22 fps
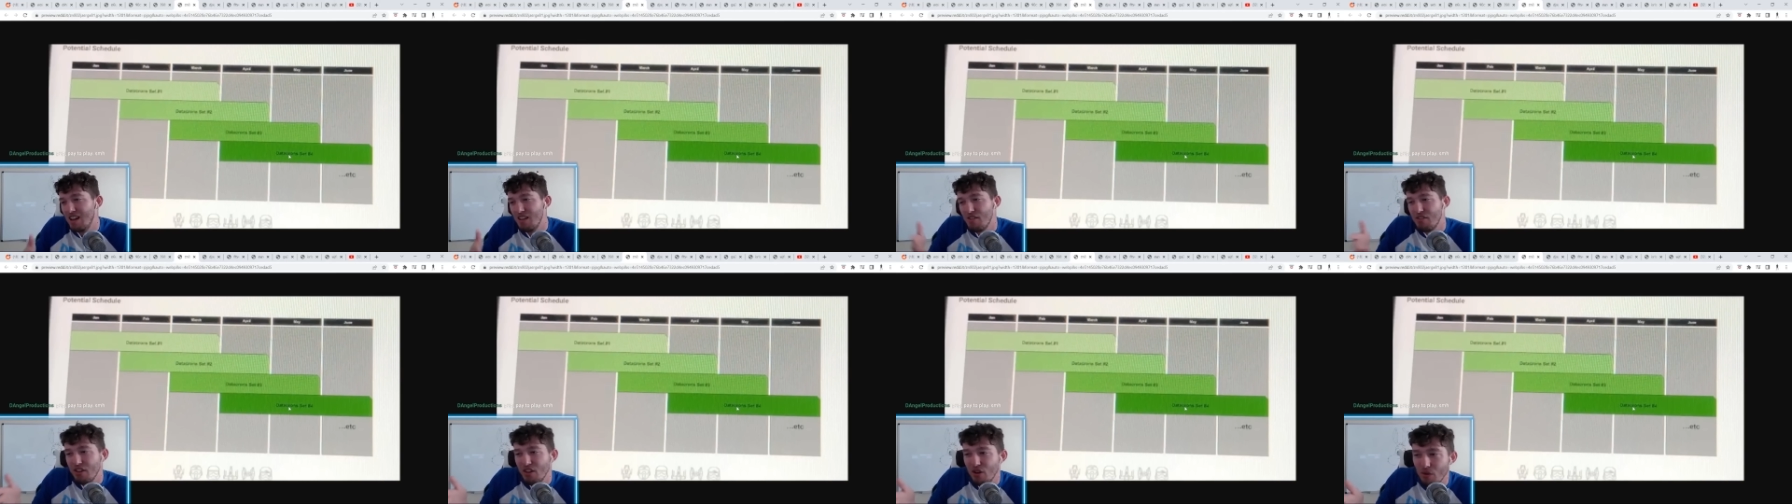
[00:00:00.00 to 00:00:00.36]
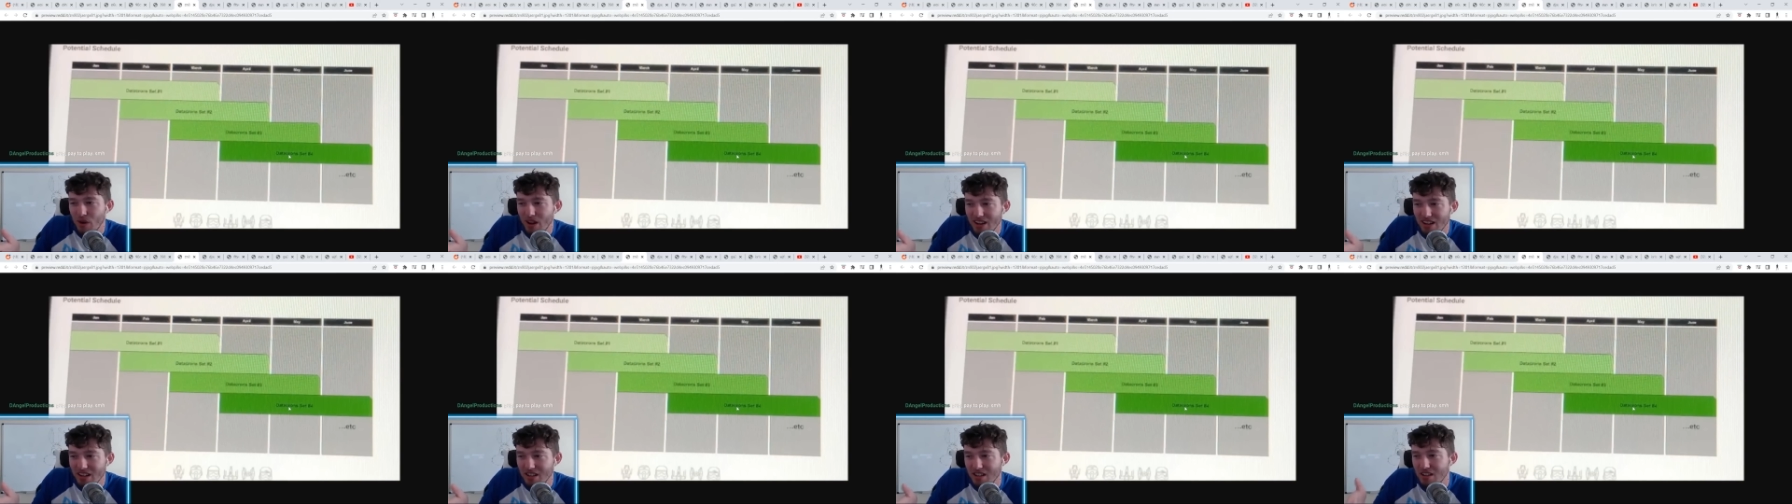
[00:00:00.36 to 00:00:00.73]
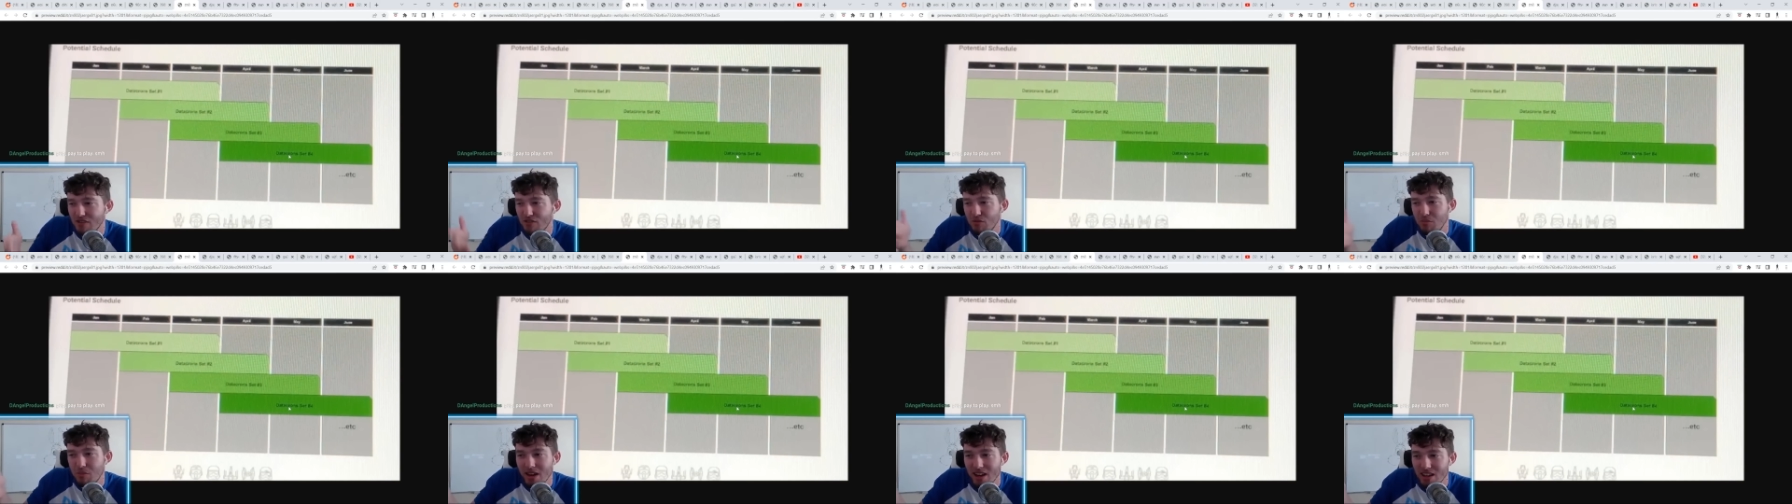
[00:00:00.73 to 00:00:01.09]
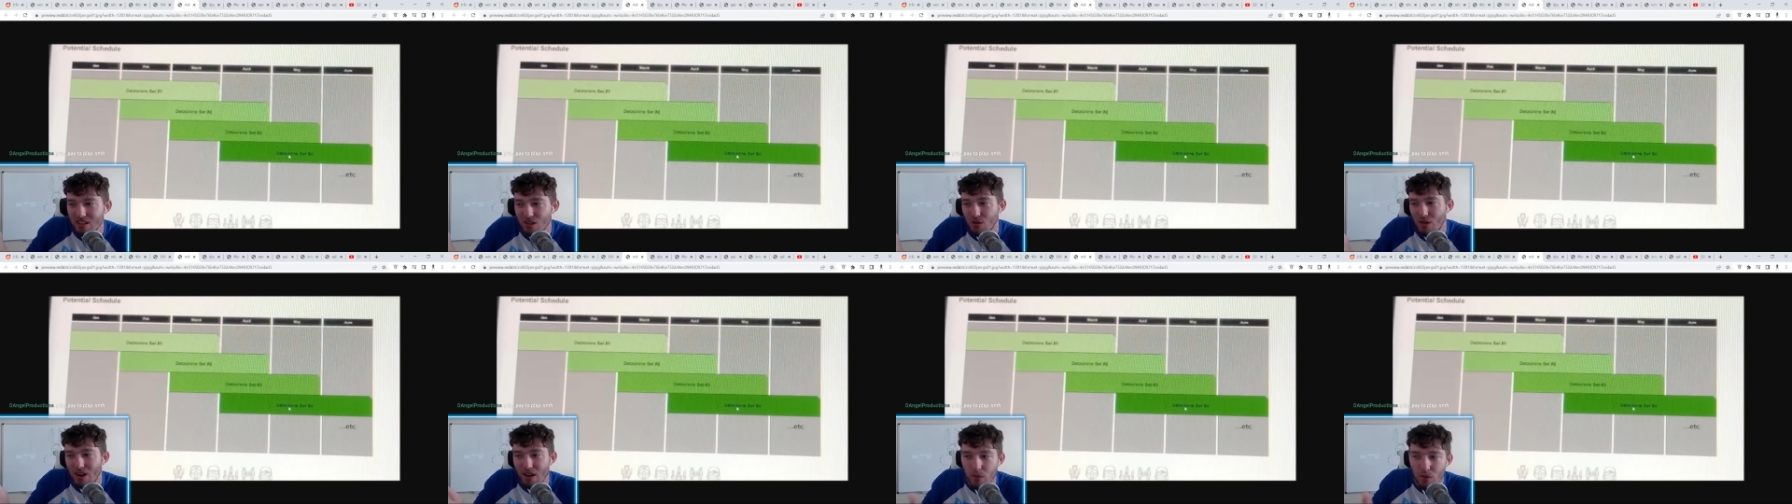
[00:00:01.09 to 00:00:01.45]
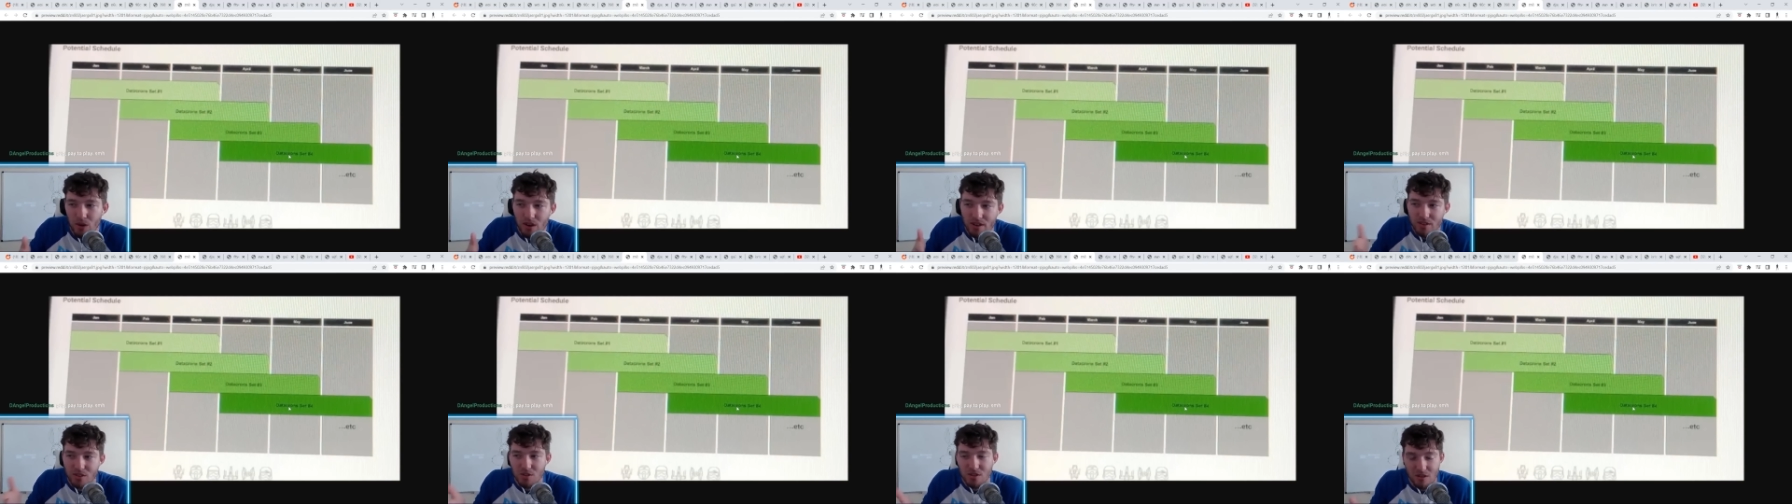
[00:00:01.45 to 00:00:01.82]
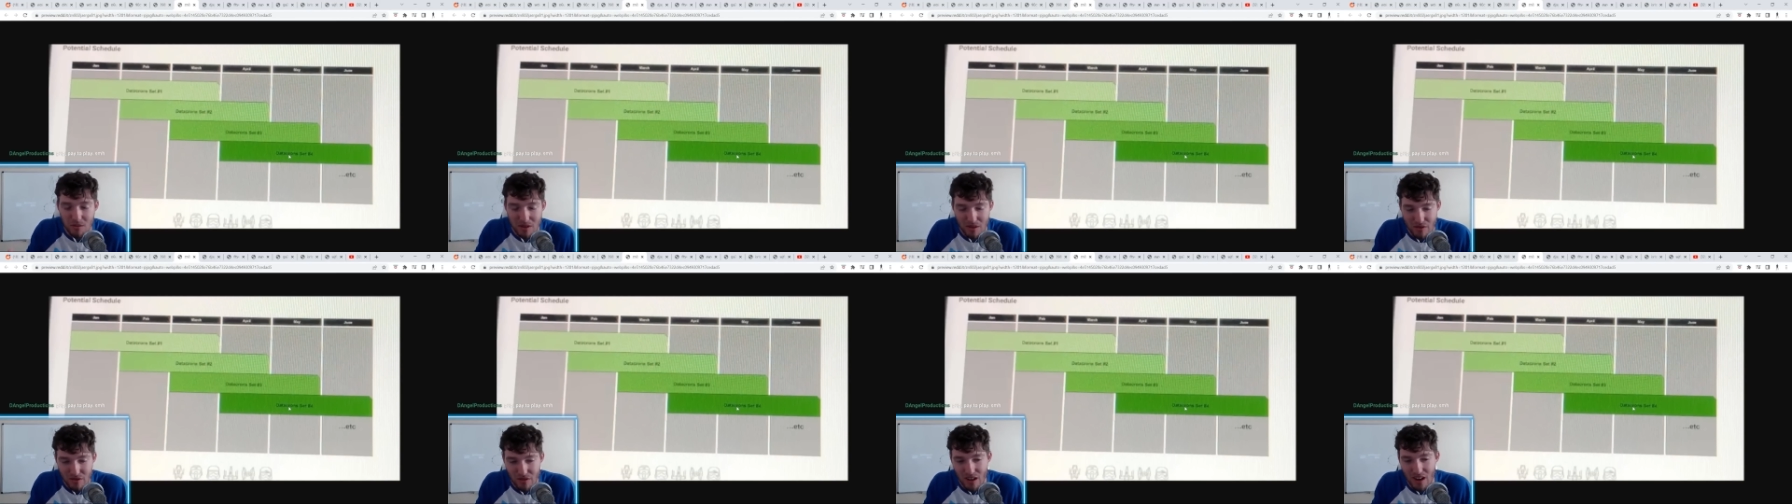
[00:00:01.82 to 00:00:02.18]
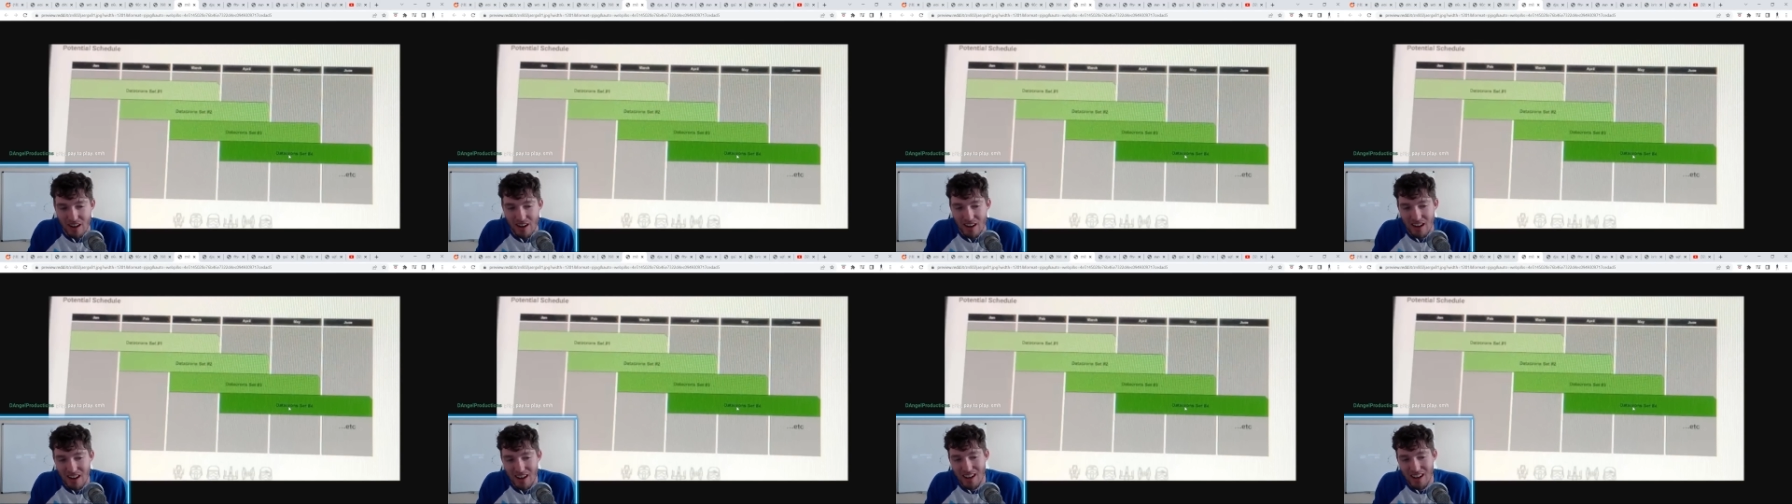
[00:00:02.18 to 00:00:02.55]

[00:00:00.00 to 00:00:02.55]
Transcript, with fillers: Theoretically, if you pick the right ones, you can be fine.